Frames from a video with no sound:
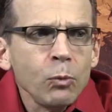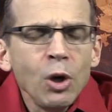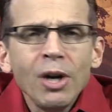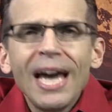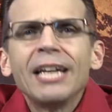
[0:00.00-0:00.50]

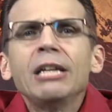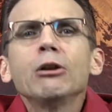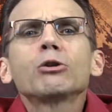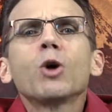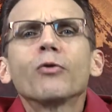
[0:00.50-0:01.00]
and he
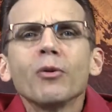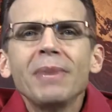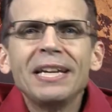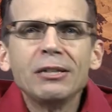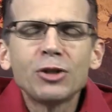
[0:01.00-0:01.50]
looked over at me
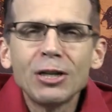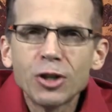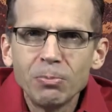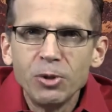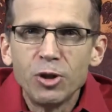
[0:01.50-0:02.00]
and he said
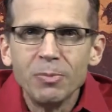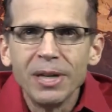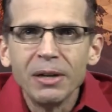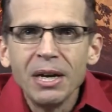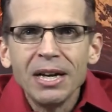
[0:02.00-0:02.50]
something to me.
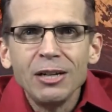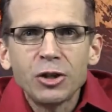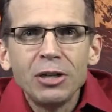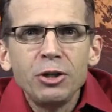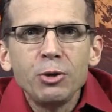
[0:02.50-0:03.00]
He
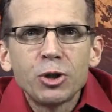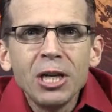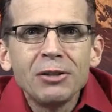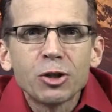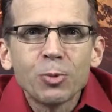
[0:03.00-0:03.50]
said, Do you see
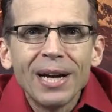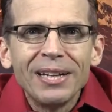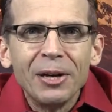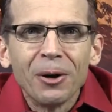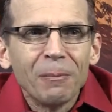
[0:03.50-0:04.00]
this right
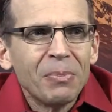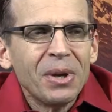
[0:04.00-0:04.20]
here?